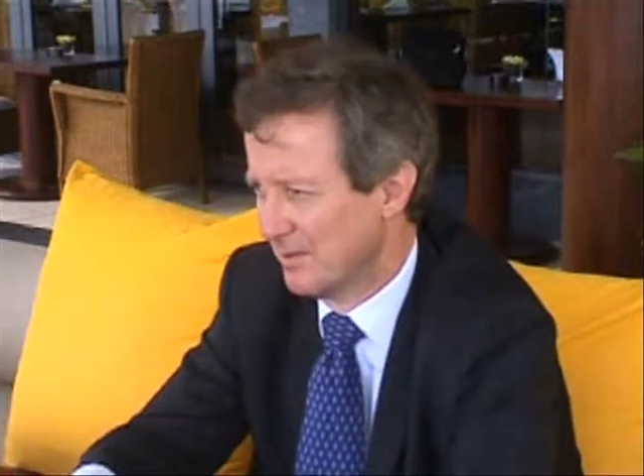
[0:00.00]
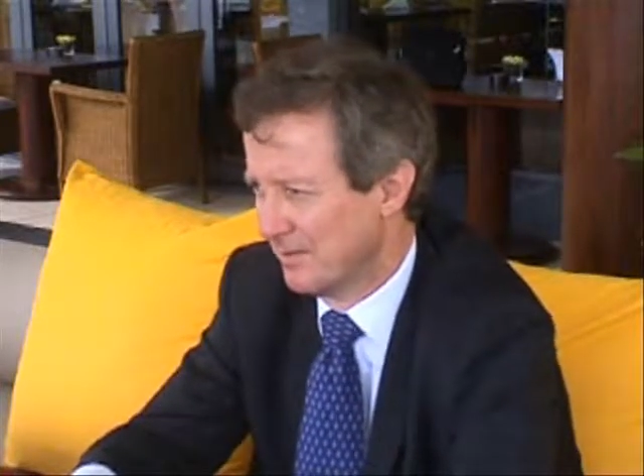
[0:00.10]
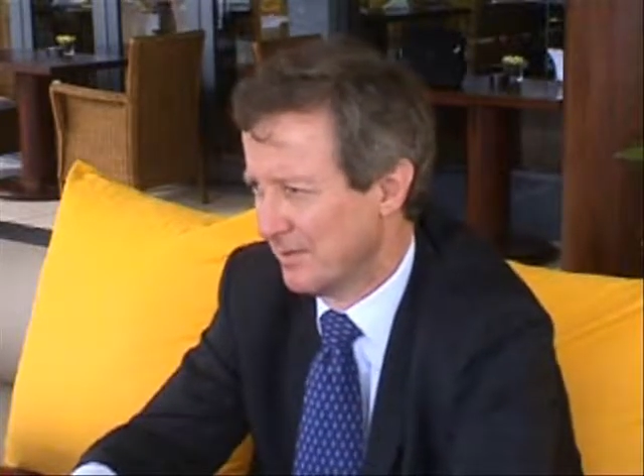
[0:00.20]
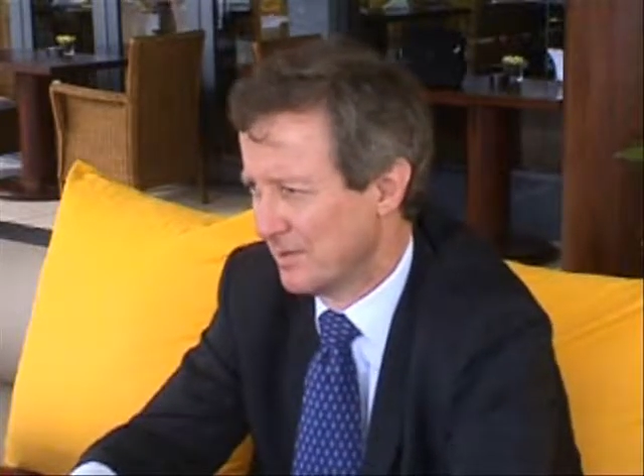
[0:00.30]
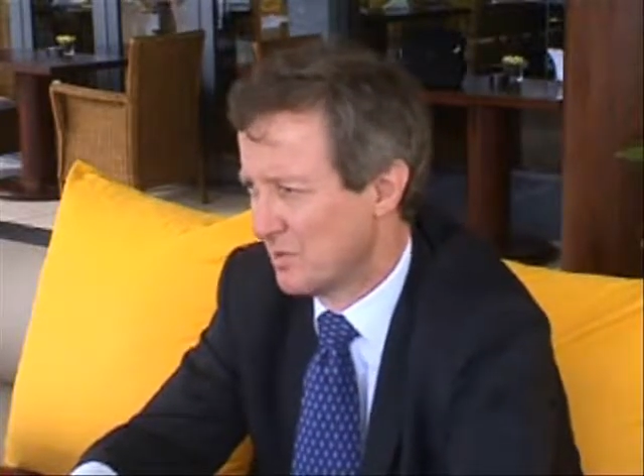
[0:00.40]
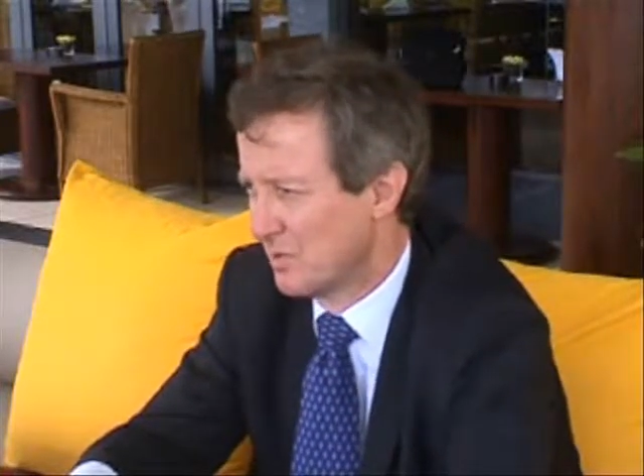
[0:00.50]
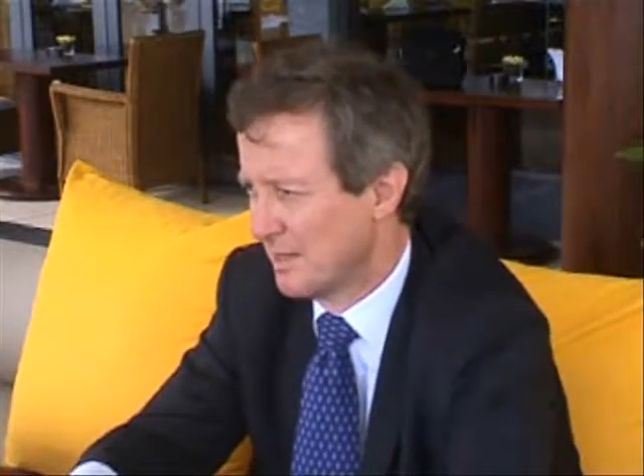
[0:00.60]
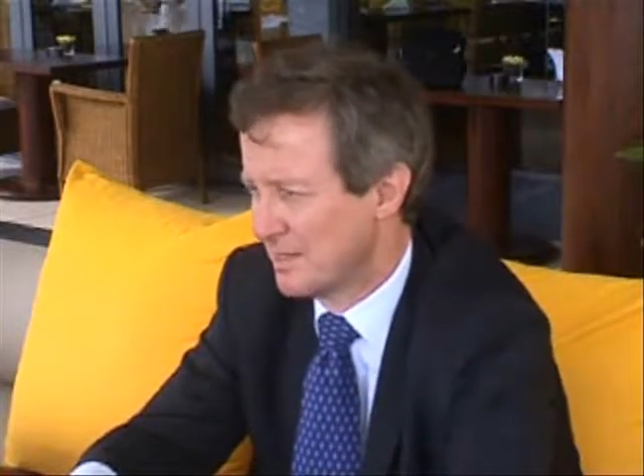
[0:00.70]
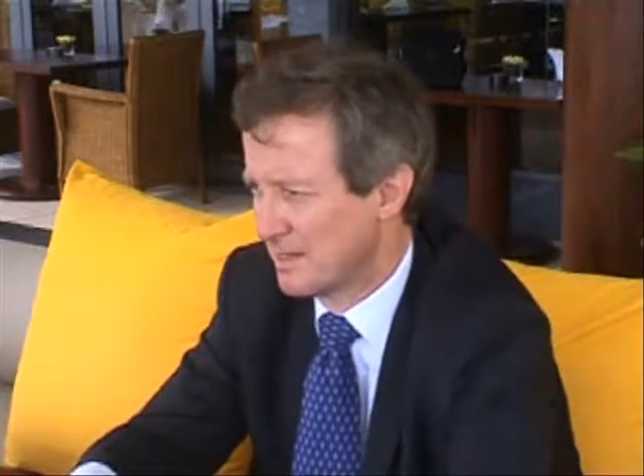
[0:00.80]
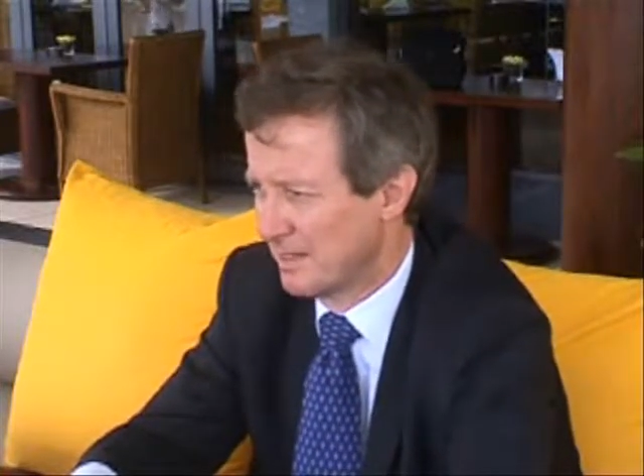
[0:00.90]
for
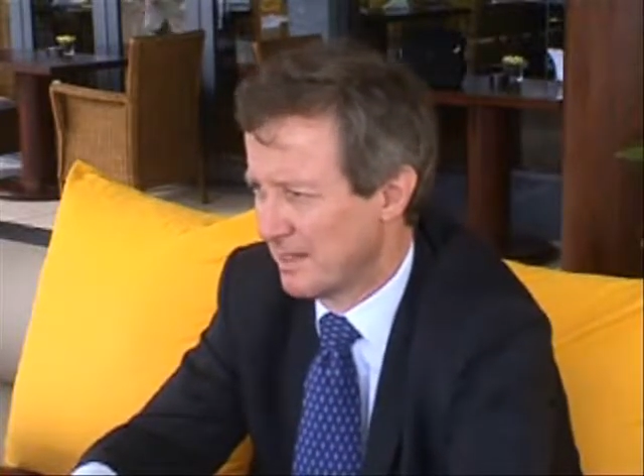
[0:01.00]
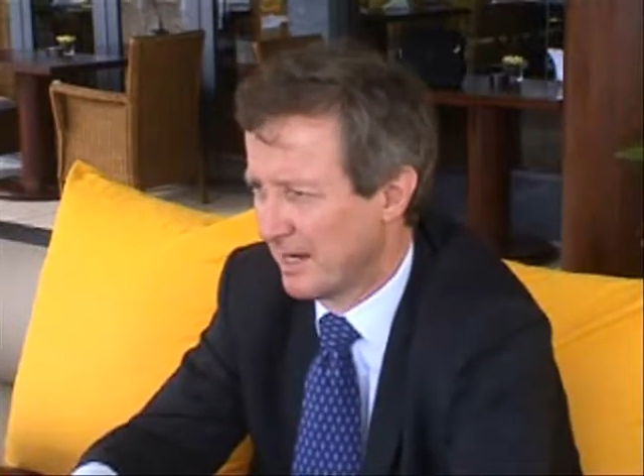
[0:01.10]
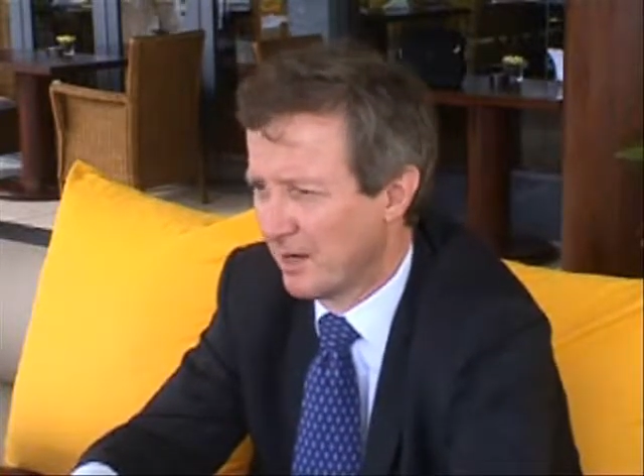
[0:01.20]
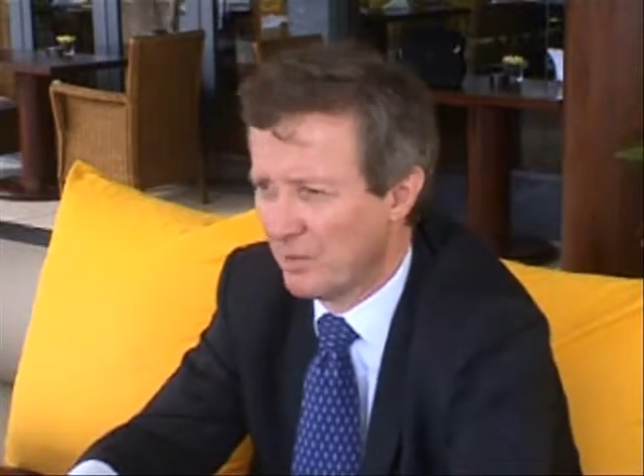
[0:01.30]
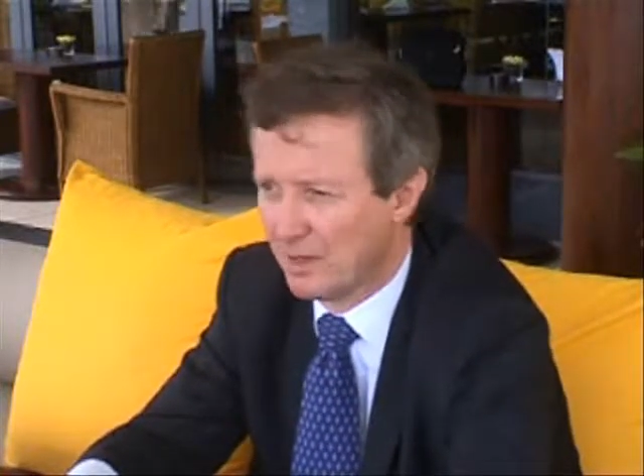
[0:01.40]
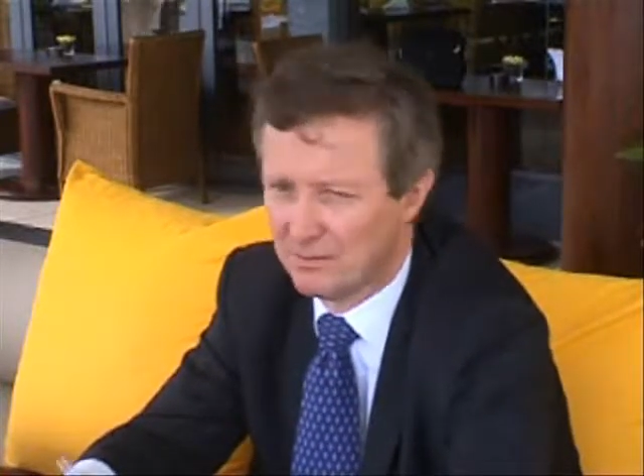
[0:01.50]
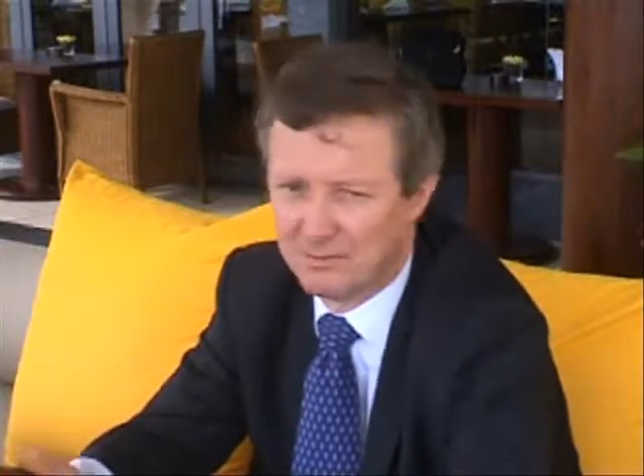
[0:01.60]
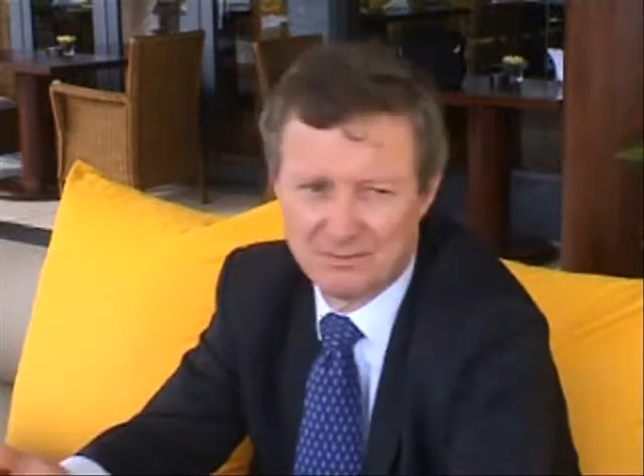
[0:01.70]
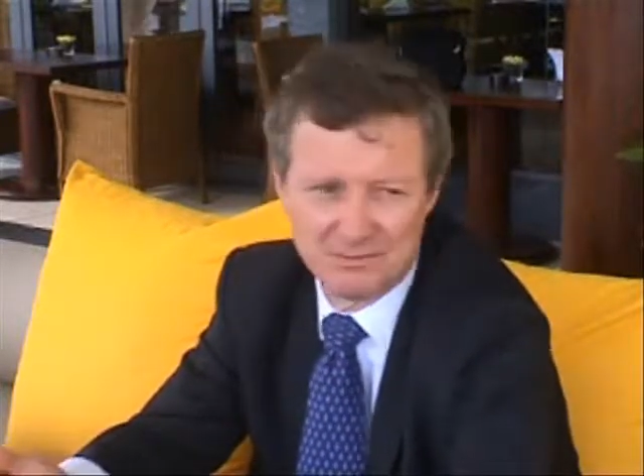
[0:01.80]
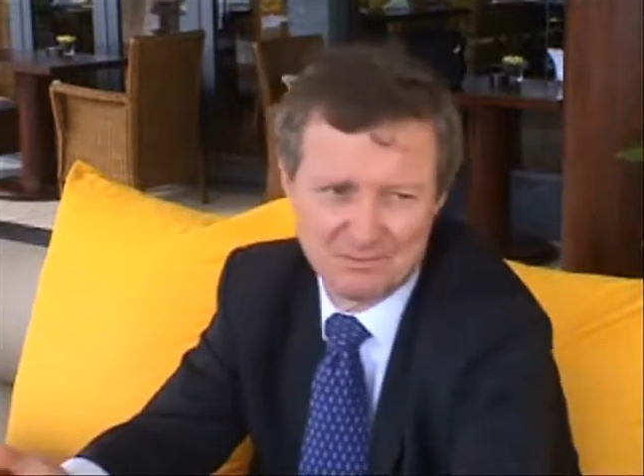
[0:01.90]
tourists to think, oh well,
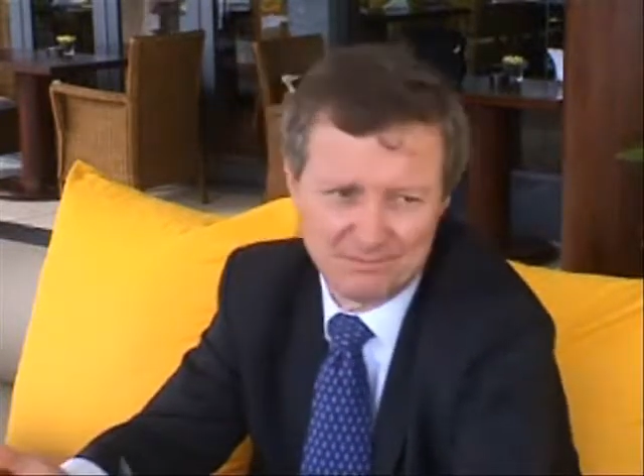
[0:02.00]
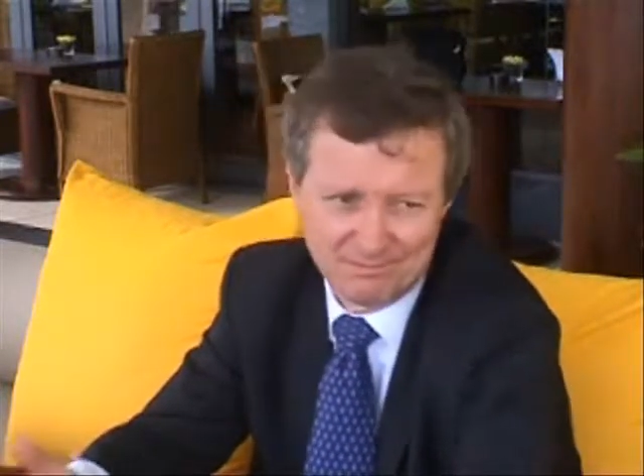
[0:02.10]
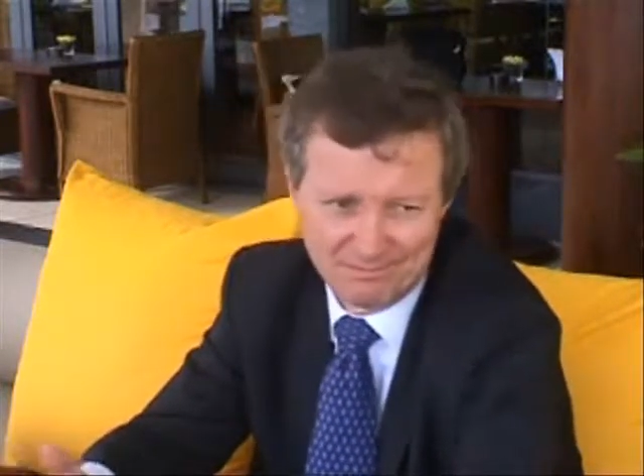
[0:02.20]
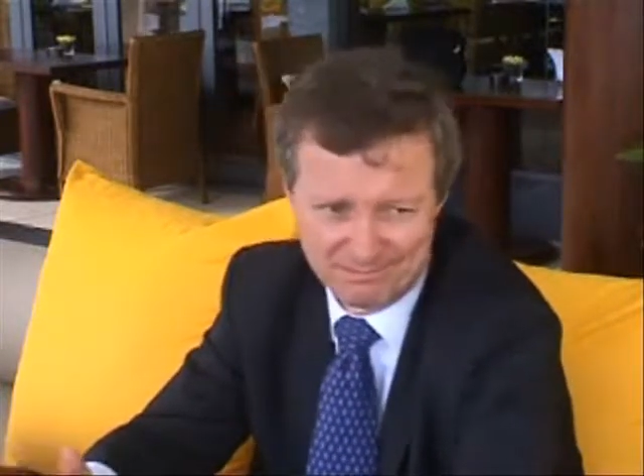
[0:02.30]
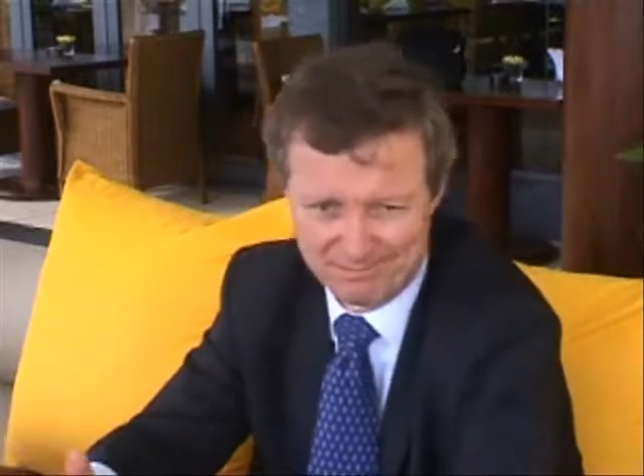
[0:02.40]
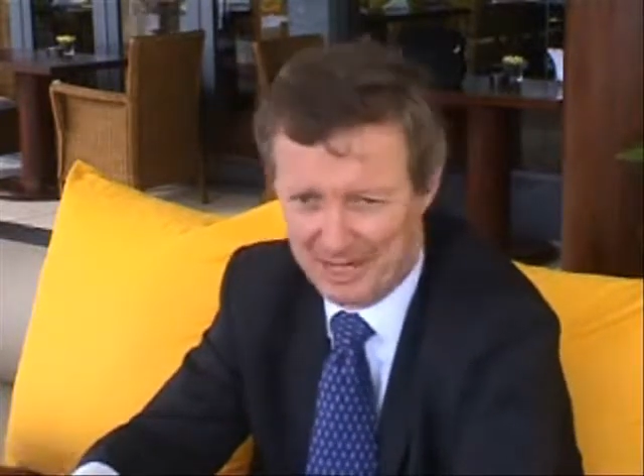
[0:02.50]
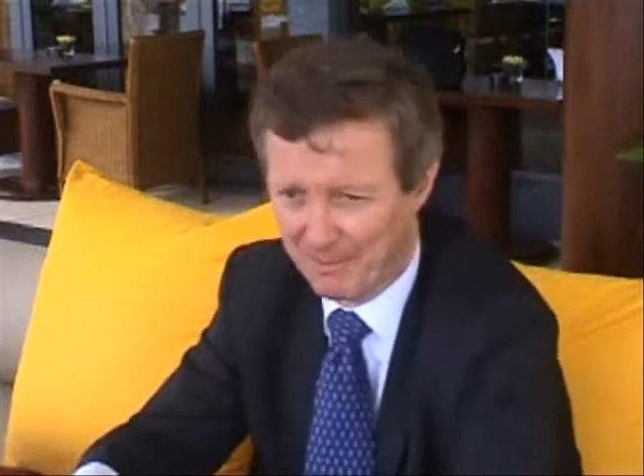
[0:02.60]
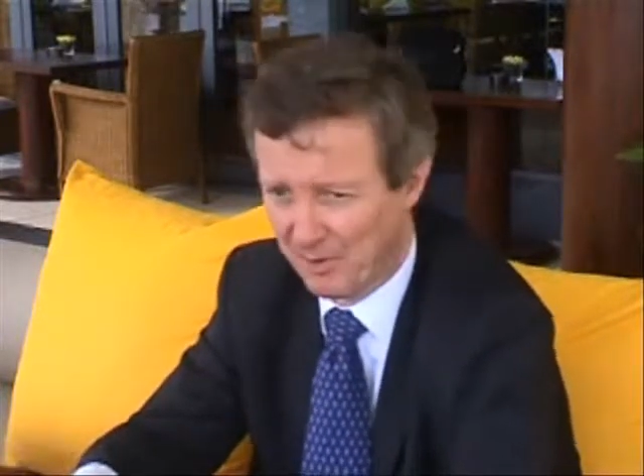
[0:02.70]
I'm